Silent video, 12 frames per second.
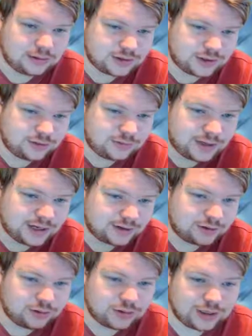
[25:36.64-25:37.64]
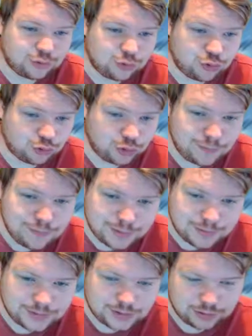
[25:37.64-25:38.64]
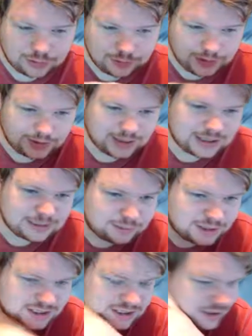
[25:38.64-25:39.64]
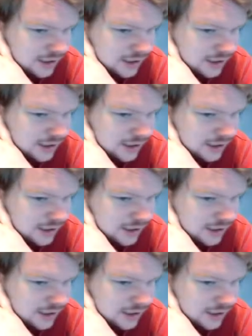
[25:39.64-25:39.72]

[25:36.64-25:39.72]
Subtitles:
to them, add a cooldown group, so when that's pressed,